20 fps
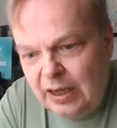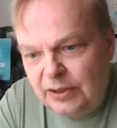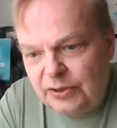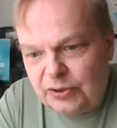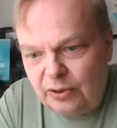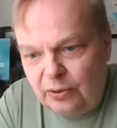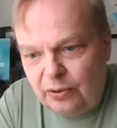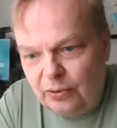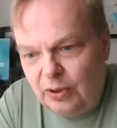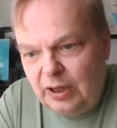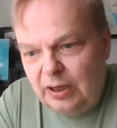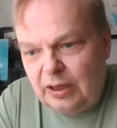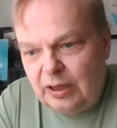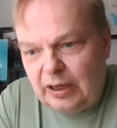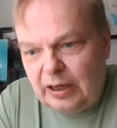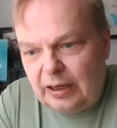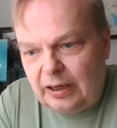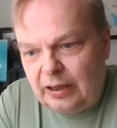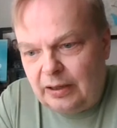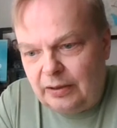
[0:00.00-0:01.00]
So
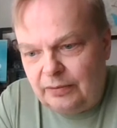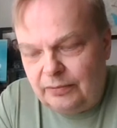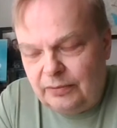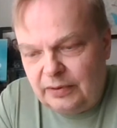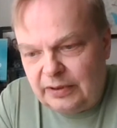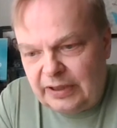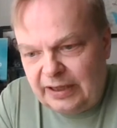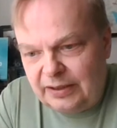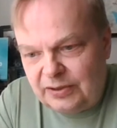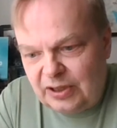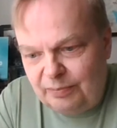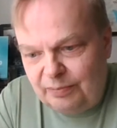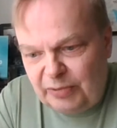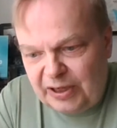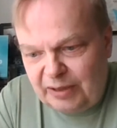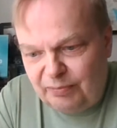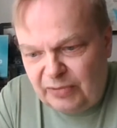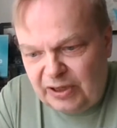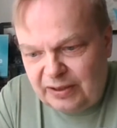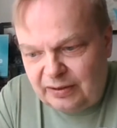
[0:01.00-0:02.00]
then
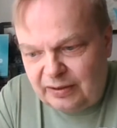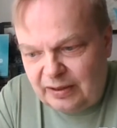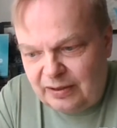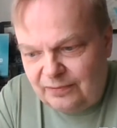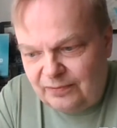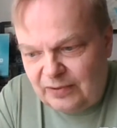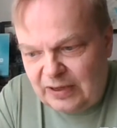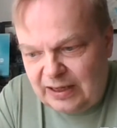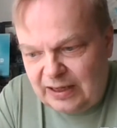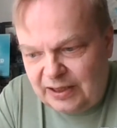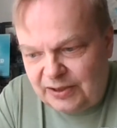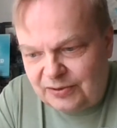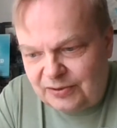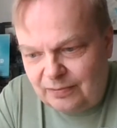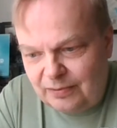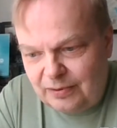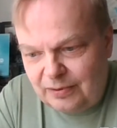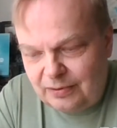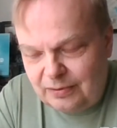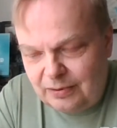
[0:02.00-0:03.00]
somebody might have asked,
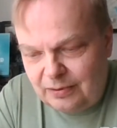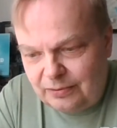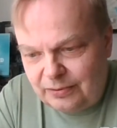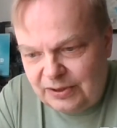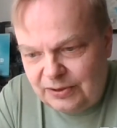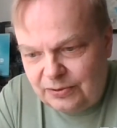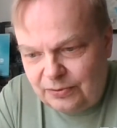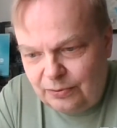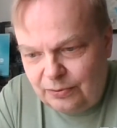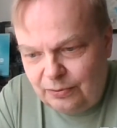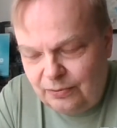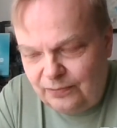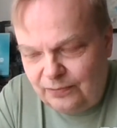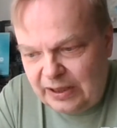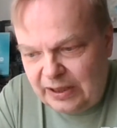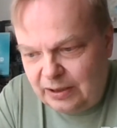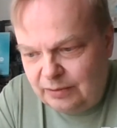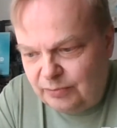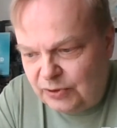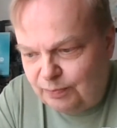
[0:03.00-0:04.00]
oh, this 2
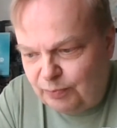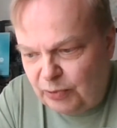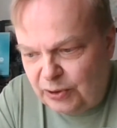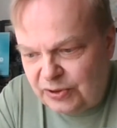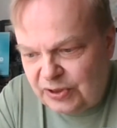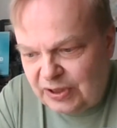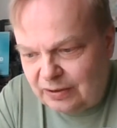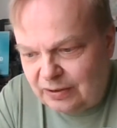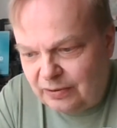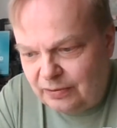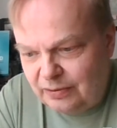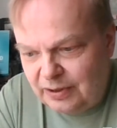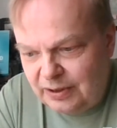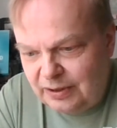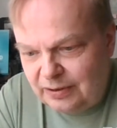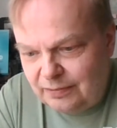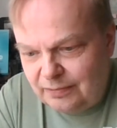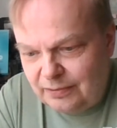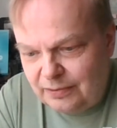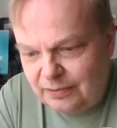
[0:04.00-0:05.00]
frames per second,
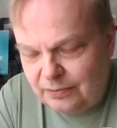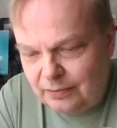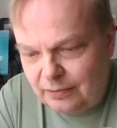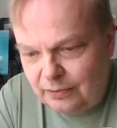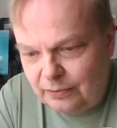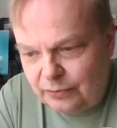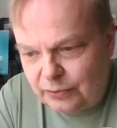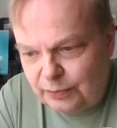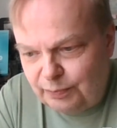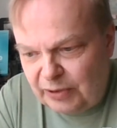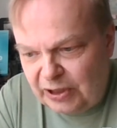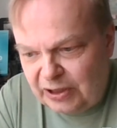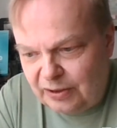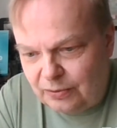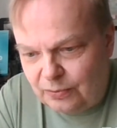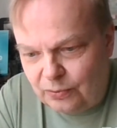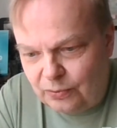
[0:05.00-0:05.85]
it looks pretty